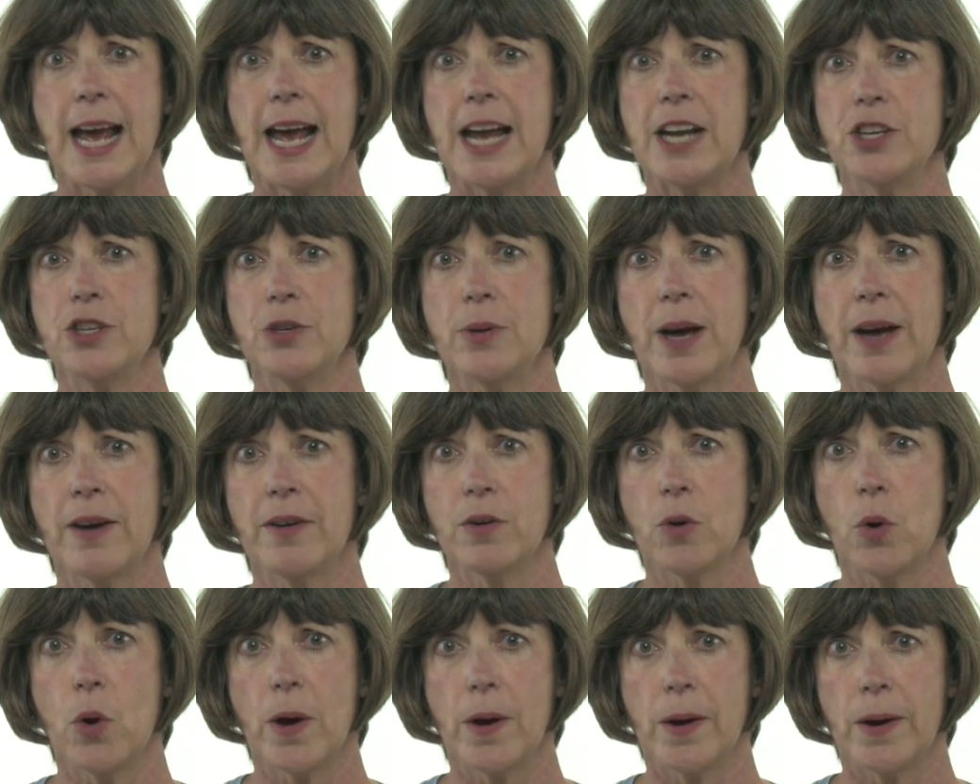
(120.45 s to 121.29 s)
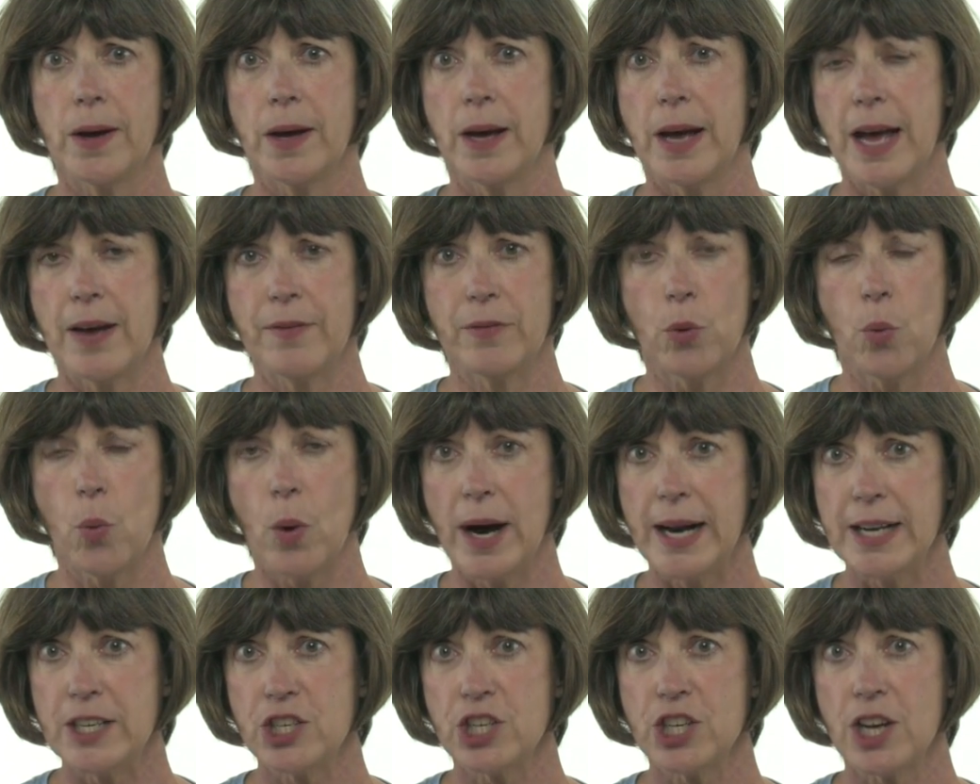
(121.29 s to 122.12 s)
and you have a
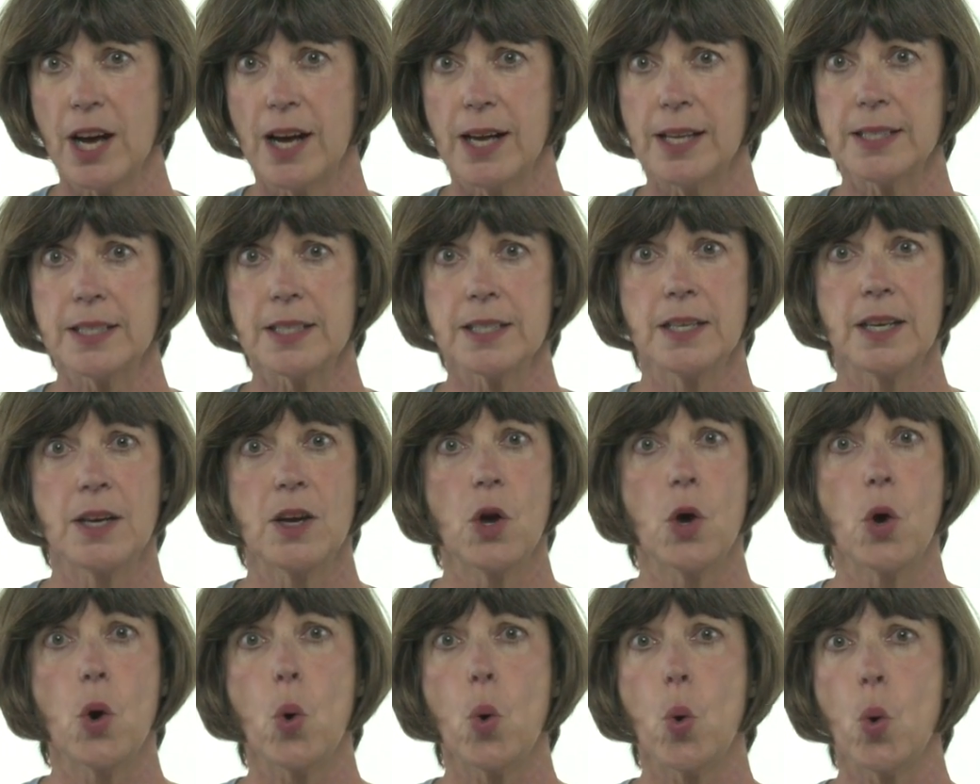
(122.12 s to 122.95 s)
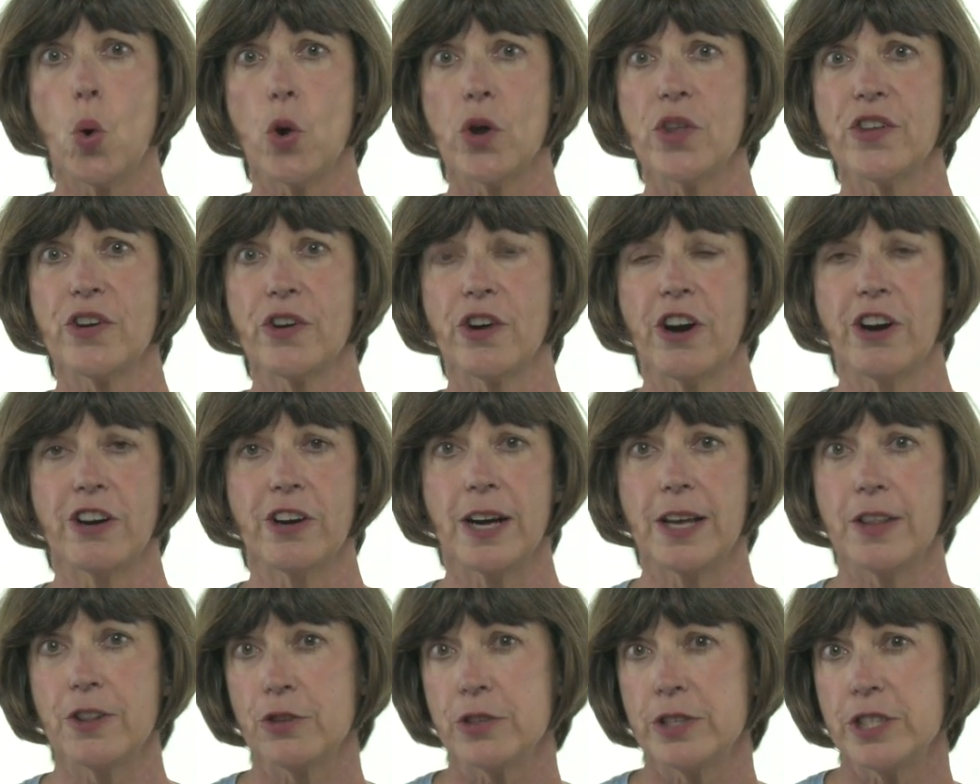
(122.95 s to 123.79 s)
wide shot, or there are
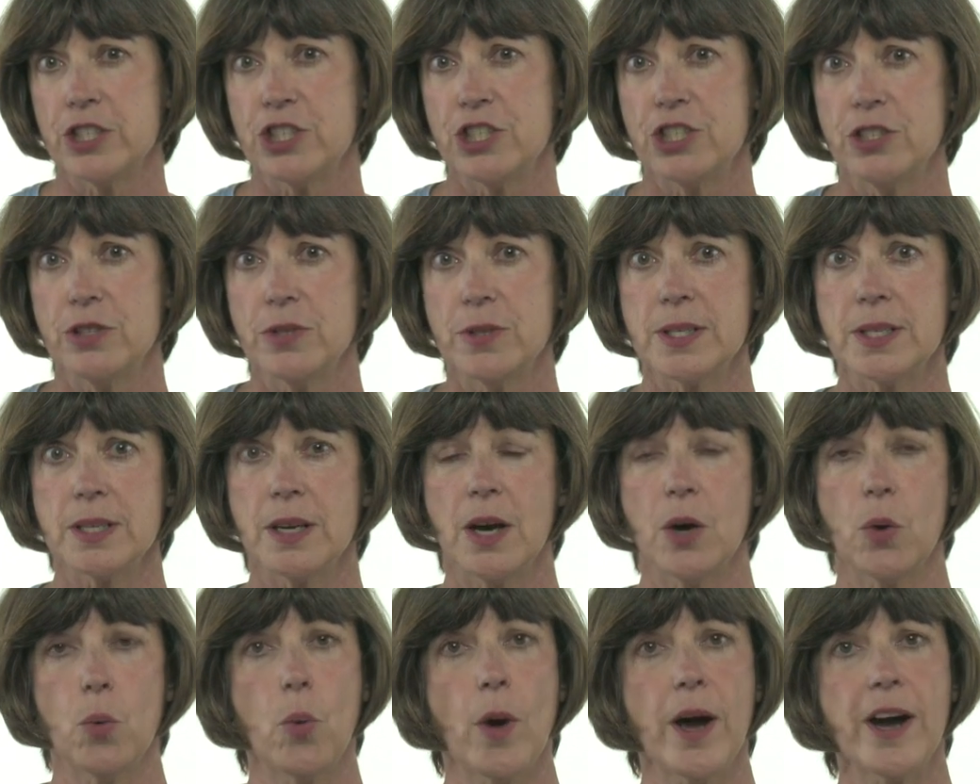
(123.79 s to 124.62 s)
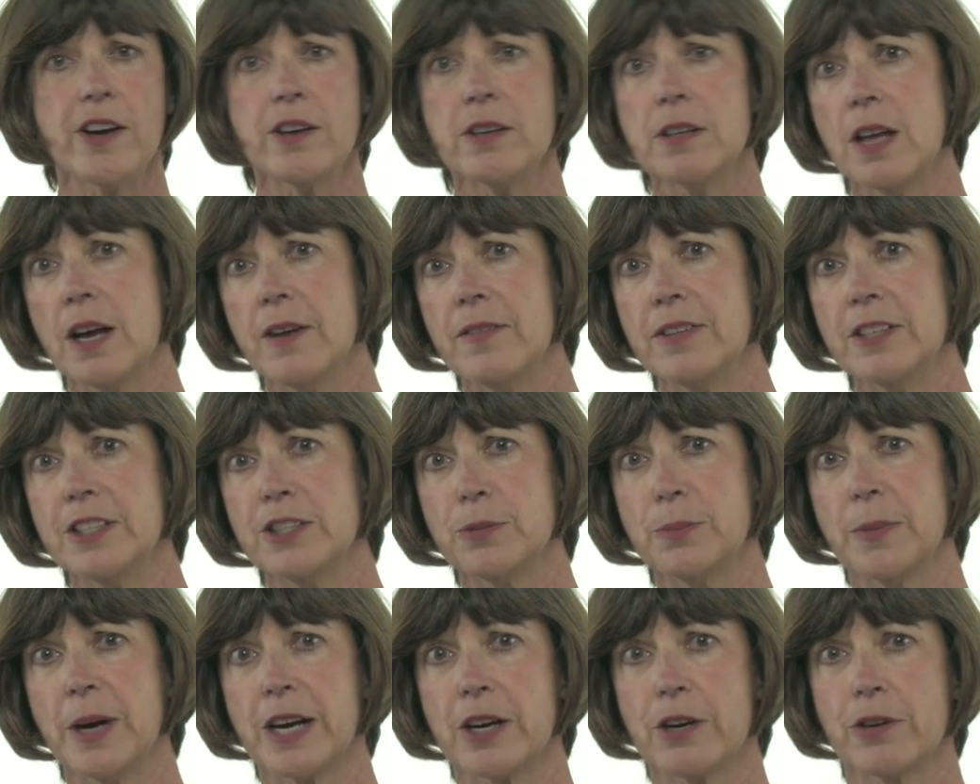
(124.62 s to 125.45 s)
other issues, a wired
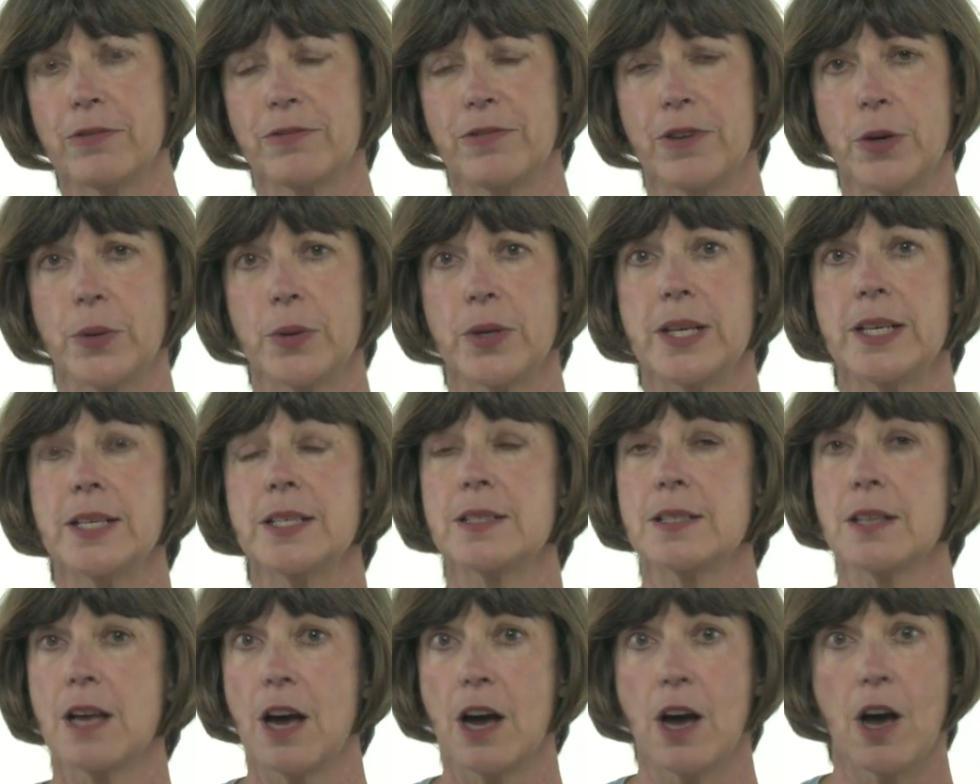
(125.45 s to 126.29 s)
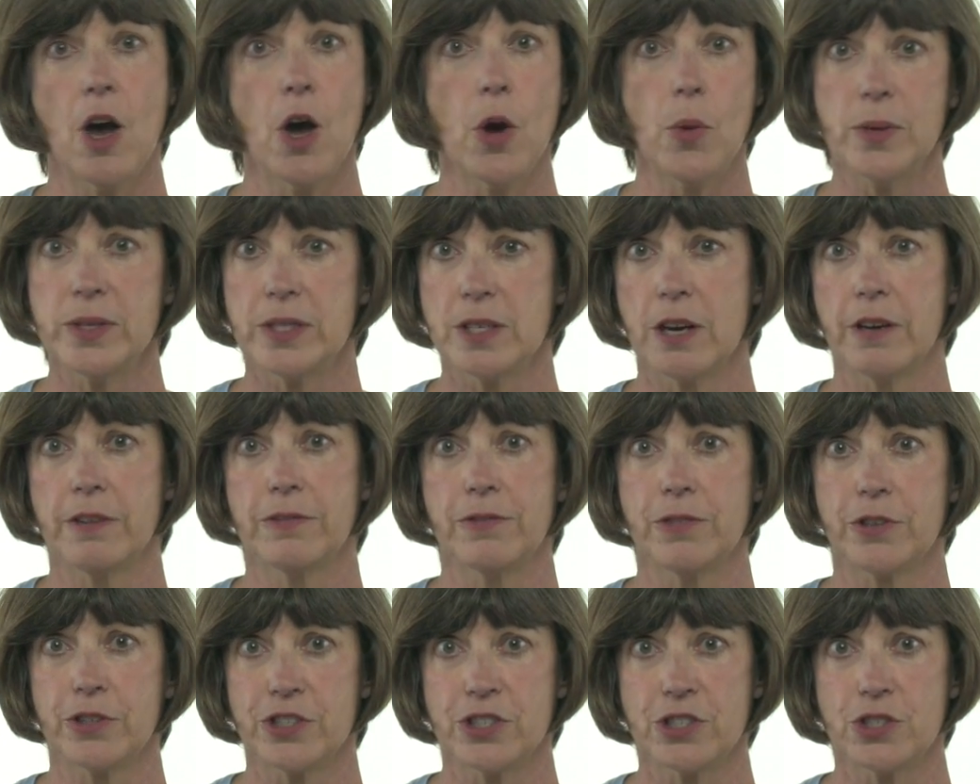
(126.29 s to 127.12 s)
lavalier microphone is always our
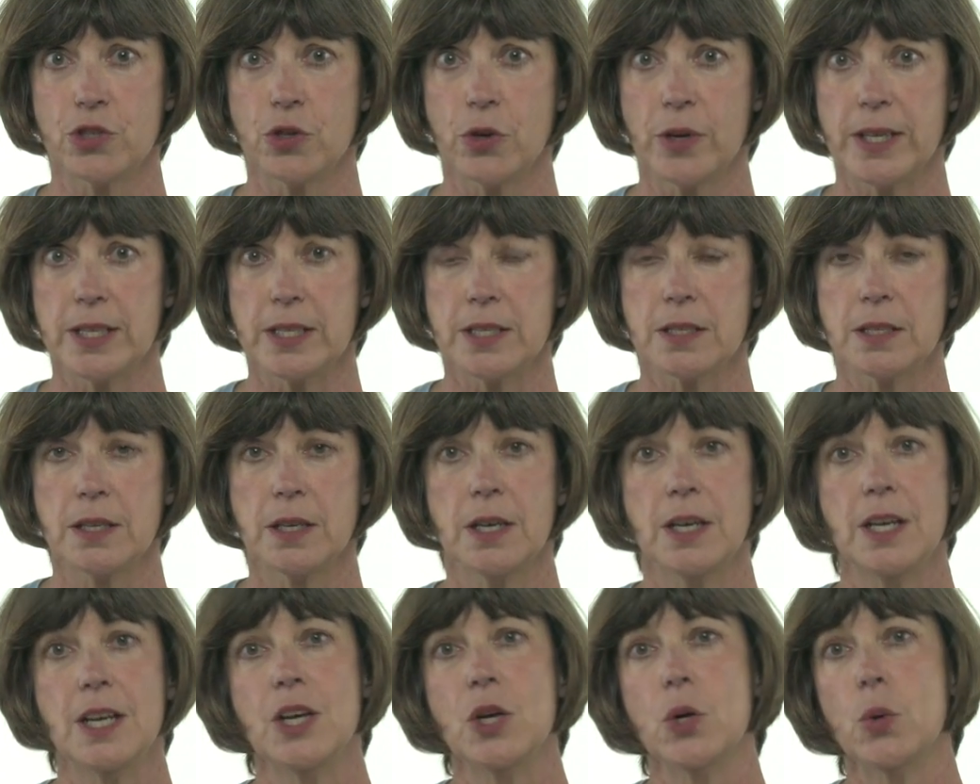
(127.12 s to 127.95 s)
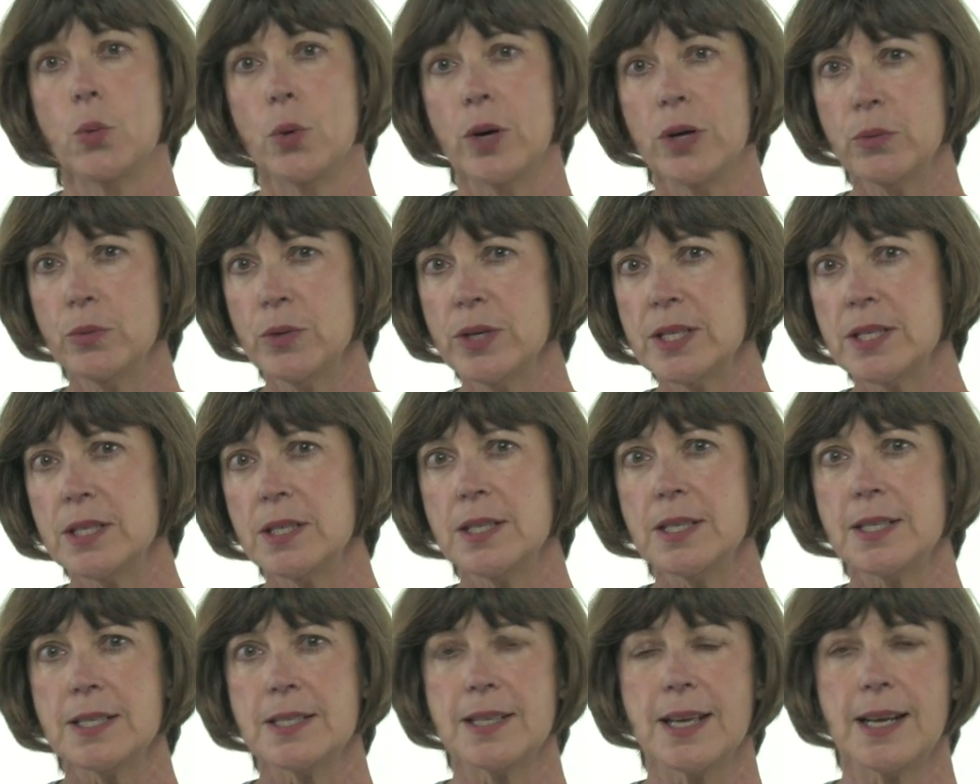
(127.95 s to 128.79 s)
first choice. One
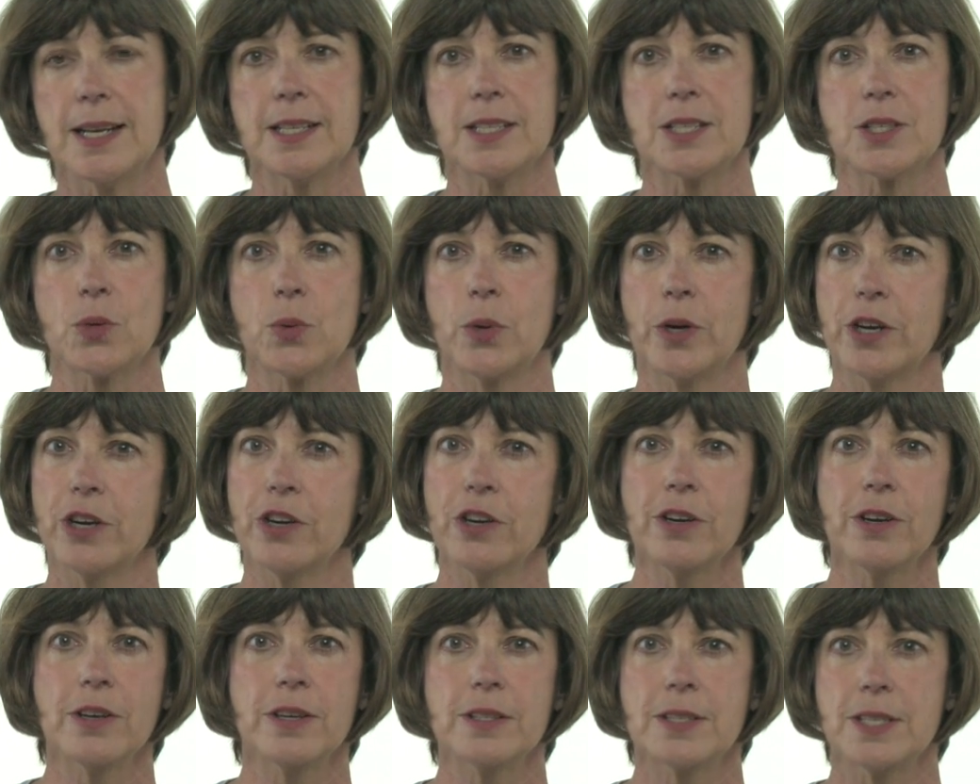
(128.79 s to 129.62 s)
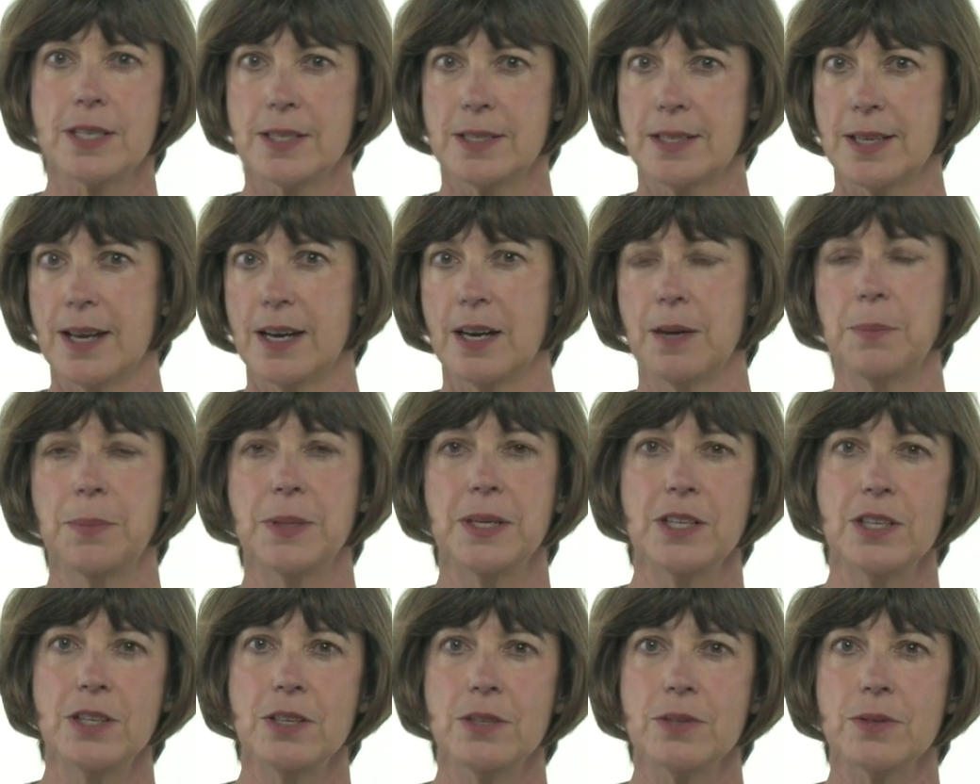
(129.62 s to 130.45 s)
reason is that it's quicker to set up
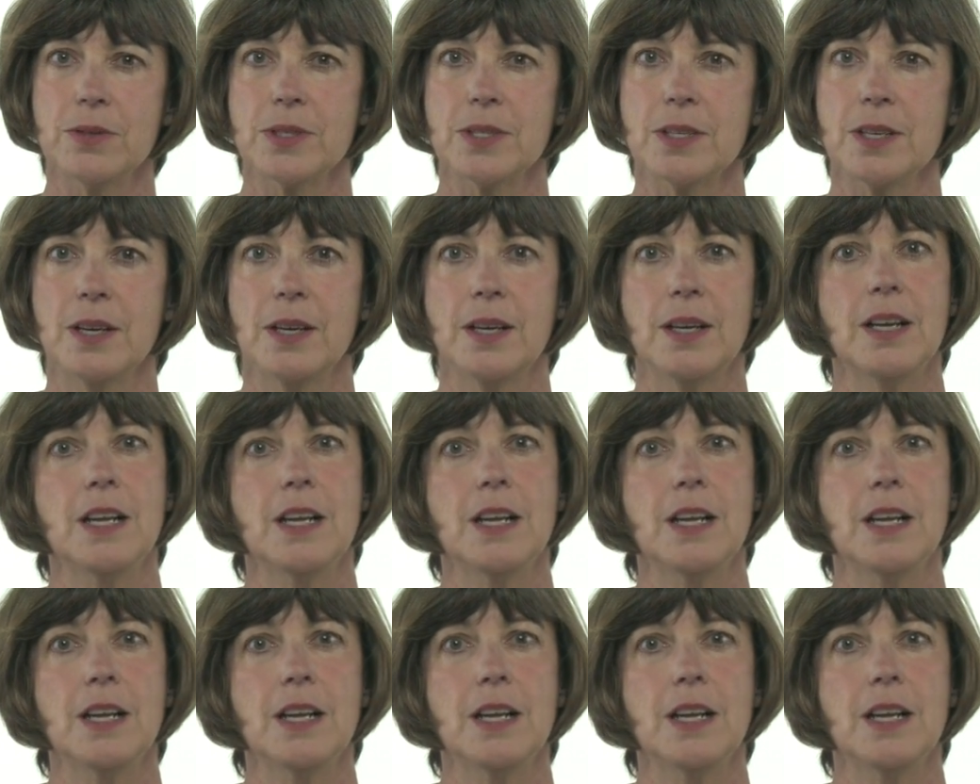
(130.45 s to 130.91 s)
and use.